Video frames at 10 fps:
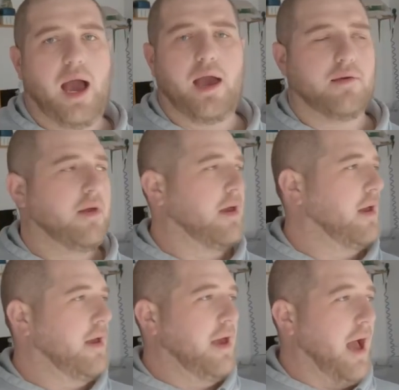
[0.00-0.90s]
I
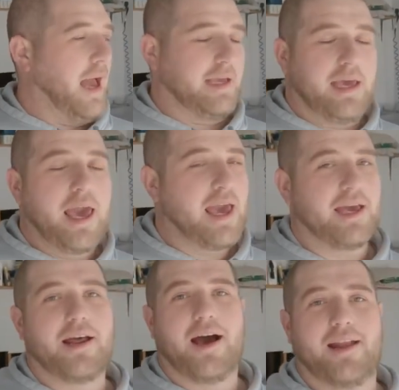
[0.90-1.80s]

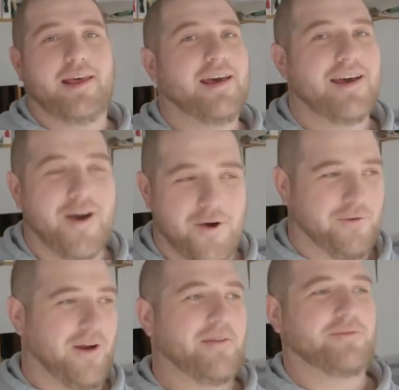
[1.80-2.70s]
cannot
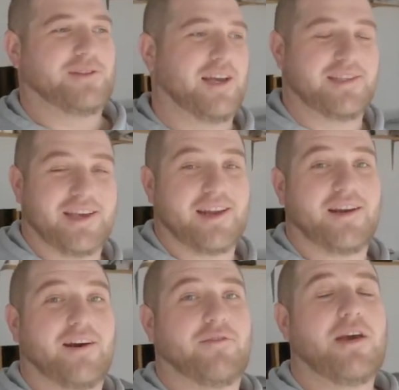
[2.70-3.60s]
overemphasize that
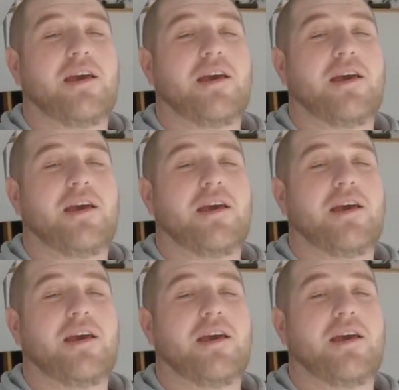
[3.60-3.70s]
enough.